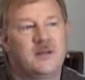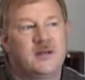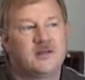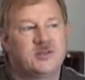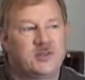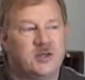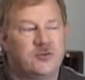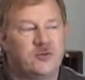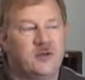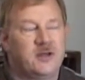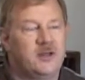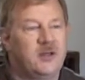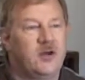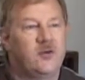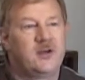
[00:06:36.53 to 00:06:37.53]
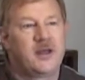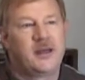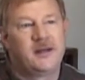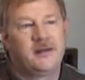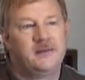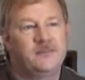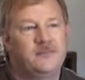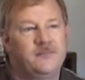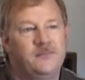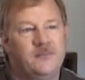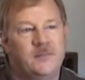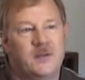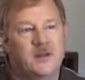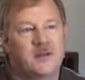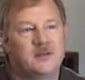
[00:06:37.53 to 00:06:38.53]
It's centrally located
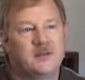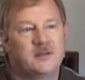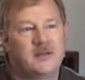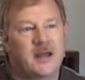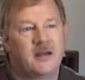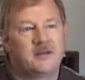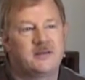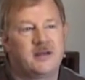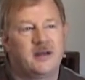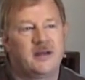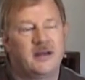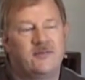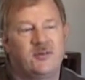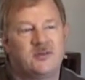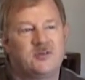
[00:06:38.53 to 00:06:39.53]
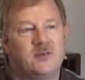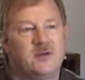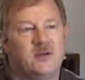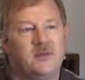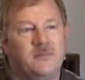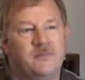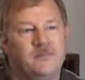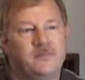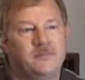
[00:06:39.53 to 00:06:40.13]
uh, to downtown Evansville.